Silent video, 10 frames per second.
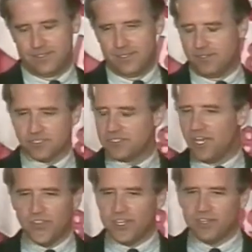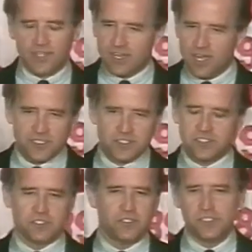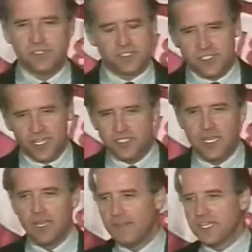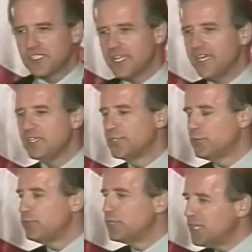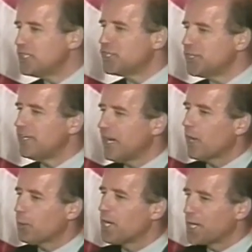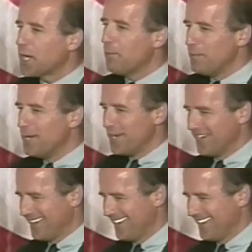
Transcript: There's nothing in the Constitution that says the Senate Judiciary Committee